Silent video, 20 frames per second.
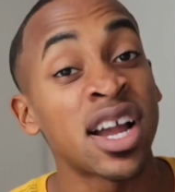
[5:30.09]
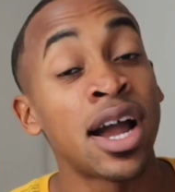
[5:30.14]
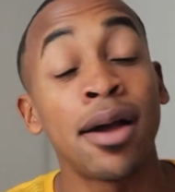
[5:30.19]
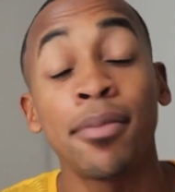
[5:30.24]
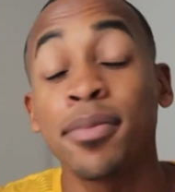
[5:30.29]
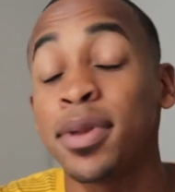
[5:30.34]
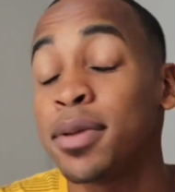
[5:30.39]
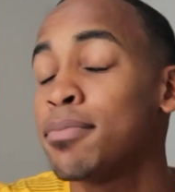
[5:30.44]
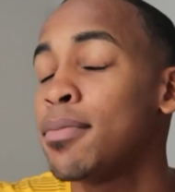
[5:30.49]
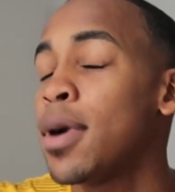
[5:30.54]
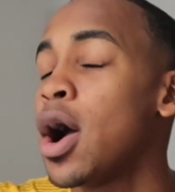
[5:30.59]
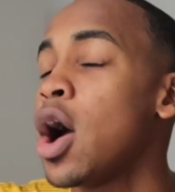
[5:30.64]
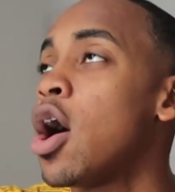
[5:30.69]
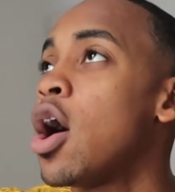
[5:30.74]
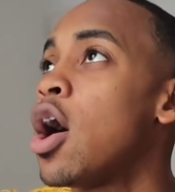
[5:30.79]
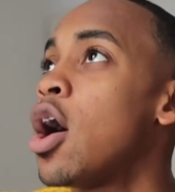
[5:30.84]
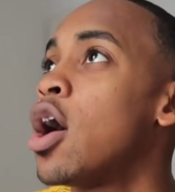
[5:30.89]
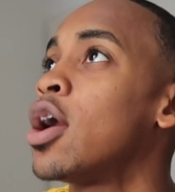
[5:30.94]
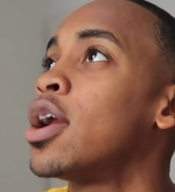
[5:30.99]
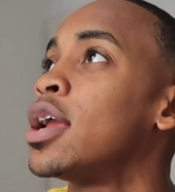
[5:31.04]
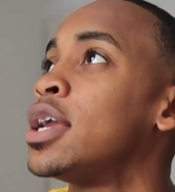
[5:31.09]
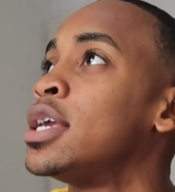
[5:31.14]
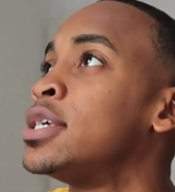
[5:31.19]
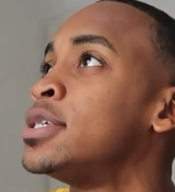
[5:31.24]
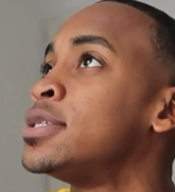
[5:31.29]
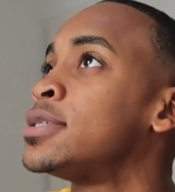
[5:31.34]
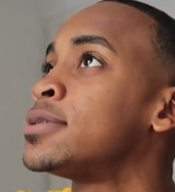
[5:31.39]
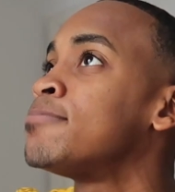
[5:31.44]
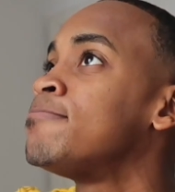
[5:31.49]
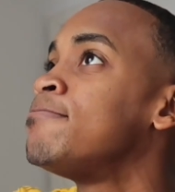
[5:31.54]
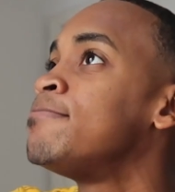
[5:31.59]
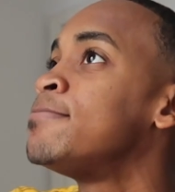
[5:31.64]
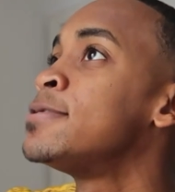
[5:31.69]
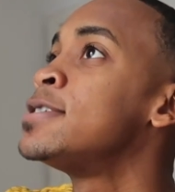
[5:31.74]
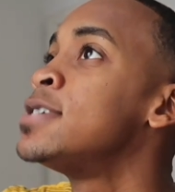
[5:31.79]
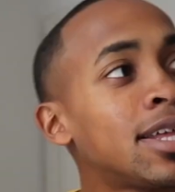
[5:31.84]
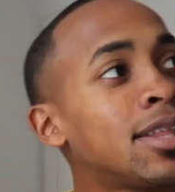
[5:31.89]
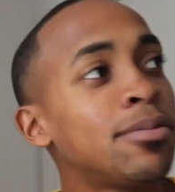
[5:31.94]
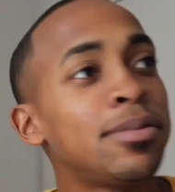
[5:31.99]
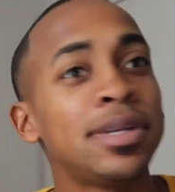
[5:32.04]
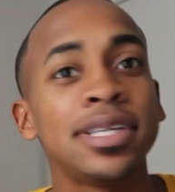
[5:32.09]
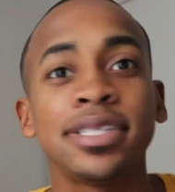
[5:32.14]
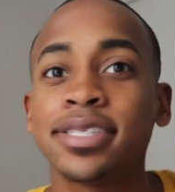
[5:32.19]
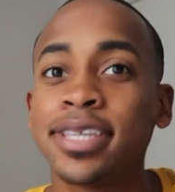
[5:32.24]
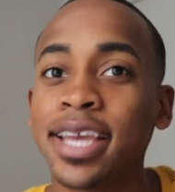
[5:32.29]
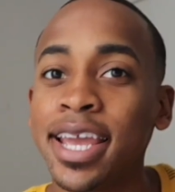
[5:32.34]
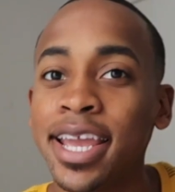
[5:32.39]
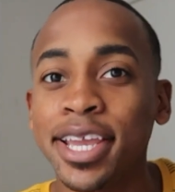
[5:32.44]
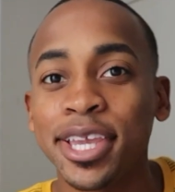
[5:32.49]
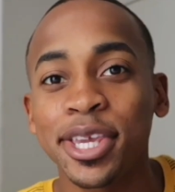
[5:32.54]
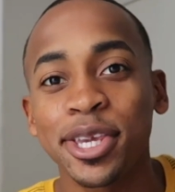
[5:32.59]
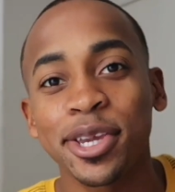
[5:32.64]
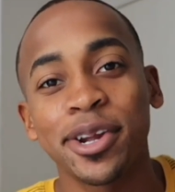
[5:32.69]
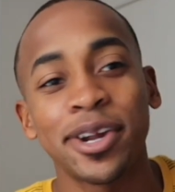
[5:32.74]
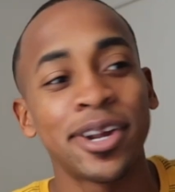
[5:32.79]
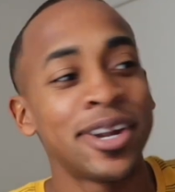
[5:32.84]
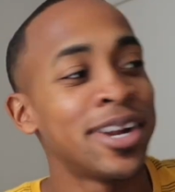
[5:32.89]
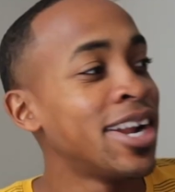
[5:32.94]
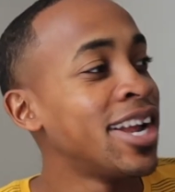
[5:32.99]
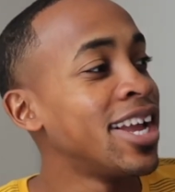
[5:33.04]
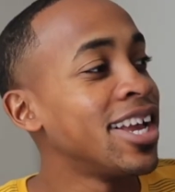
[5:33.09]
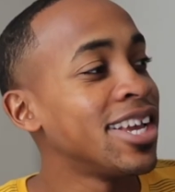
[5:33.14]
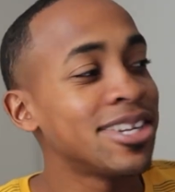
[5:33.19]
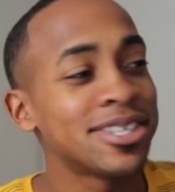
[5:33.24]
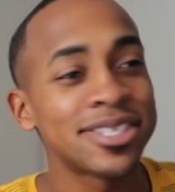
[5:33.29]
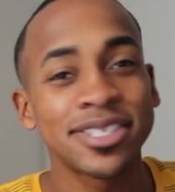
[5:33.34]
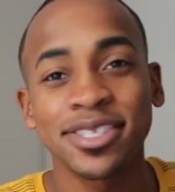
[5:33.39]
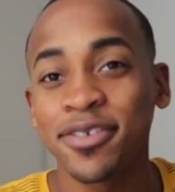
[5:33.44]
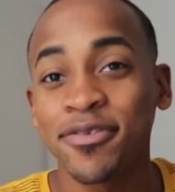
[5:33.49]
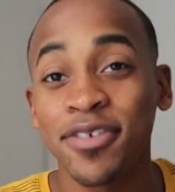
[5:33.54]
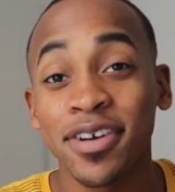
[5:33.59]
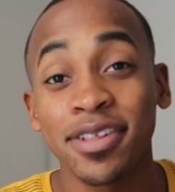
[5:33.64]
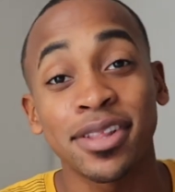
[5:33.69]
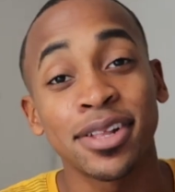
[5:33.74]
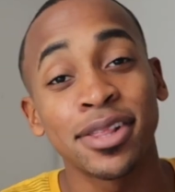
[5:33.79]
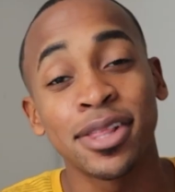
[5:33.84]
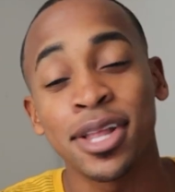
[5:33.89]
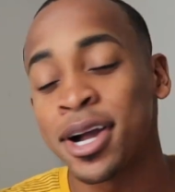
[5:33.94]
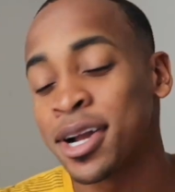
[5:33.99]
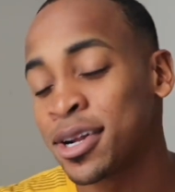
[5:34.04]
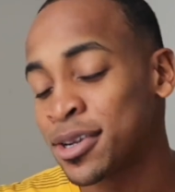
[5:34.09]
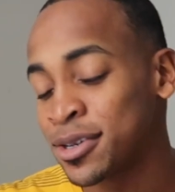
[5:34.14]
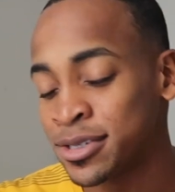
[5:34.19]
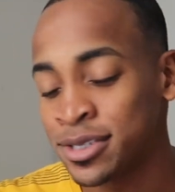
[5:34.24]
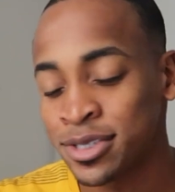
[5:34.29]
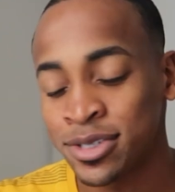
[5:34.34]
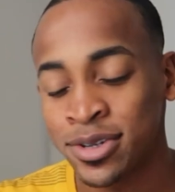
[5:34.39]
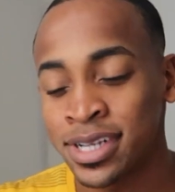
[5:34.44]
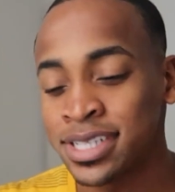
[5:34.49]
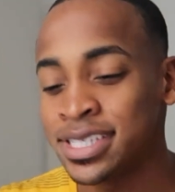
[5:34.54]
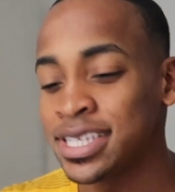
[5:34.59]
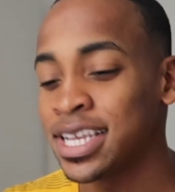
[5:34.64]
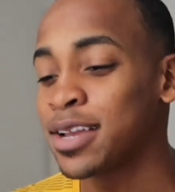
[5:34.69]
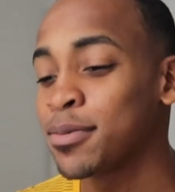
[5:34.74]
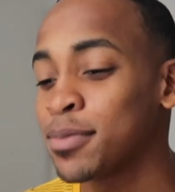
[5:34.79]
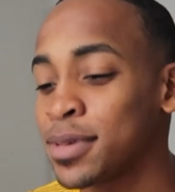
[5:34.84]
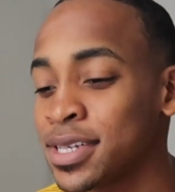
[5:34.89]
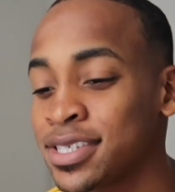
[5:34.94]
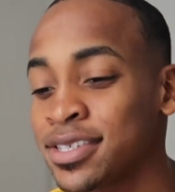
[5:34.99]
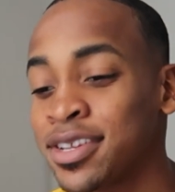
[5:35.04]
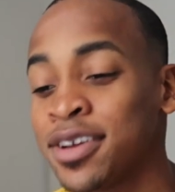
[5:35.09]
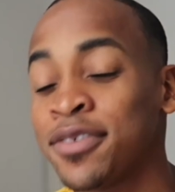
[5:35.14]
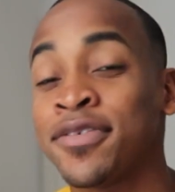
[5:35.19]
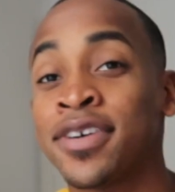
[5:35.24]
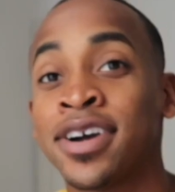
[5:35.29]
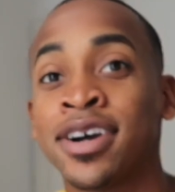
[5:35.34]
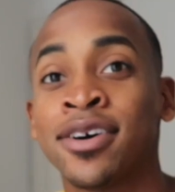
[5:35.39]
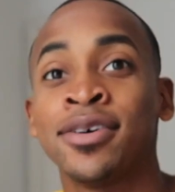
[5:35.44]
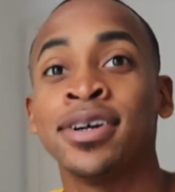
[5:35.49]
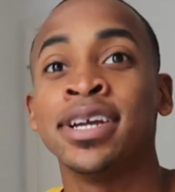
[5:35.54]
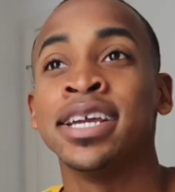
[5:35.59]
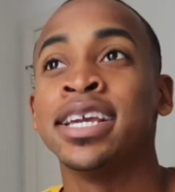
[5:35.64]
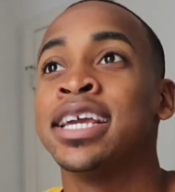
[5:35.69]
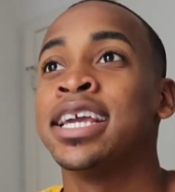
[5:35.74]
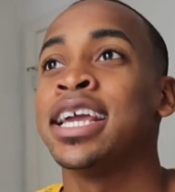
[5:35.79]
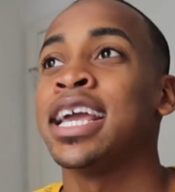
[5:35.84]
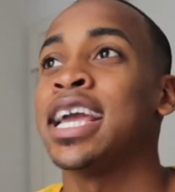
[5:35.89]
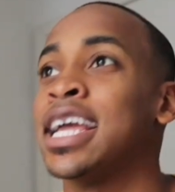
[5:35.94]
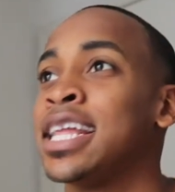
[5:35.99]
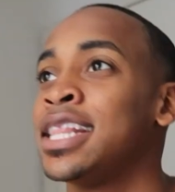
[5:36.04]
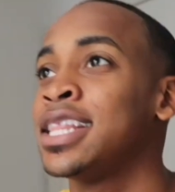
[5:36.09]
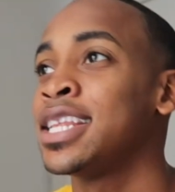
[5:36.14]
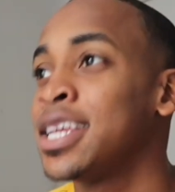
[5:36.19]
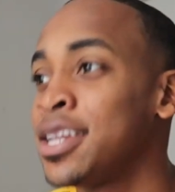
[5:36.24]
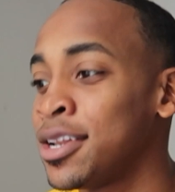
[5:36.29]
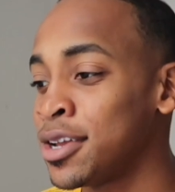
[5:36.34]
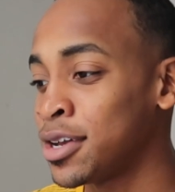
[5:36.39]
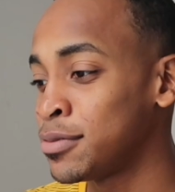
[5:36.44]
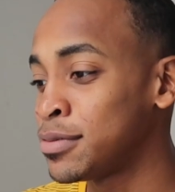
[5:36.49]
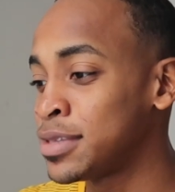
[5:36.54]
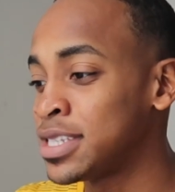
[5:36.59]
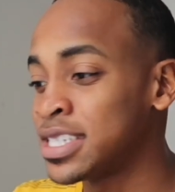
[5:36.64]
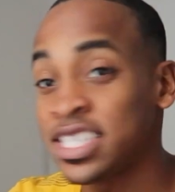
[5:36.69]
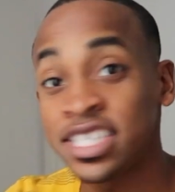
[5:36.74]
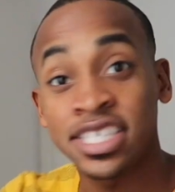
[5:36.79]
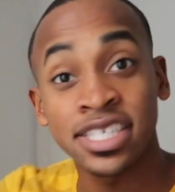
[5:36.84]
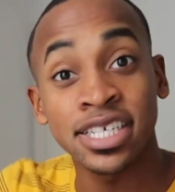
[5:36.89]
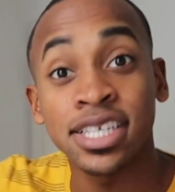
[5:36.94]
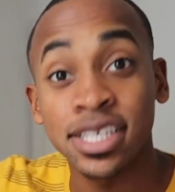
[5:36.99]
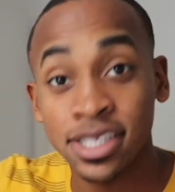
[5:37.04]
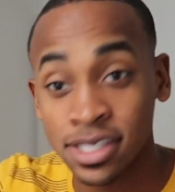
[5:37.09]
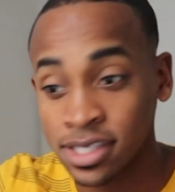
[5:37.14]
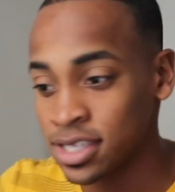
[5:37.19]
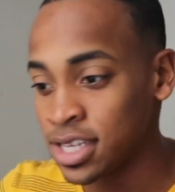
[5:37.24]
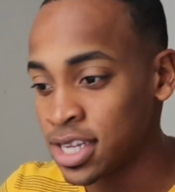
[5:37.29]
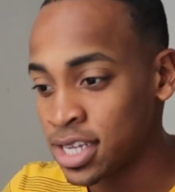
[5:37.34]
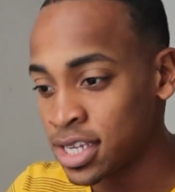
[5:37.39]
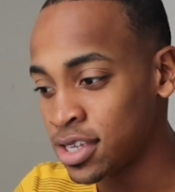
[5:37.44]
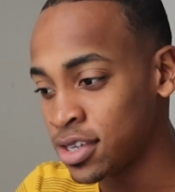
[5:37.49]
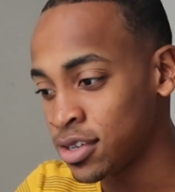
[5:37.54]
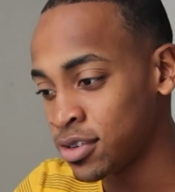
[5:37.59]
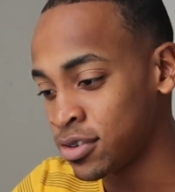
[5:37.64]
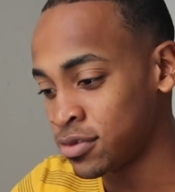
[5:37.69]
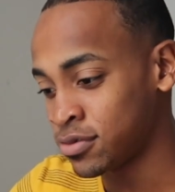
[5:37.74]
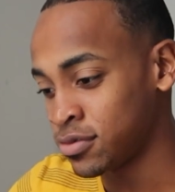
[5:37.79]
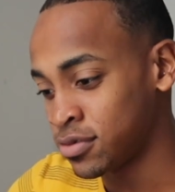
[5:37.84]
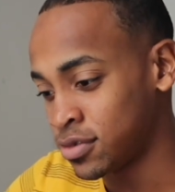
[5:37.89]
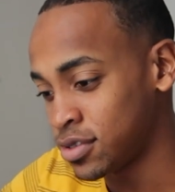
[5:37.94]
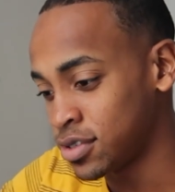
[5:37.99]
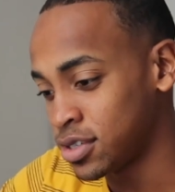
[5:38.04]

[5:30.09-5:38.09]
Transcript: I mean, my heart is telling me, take your stuff out the locker. So I take my stuff out, and then the sheet is like, you know,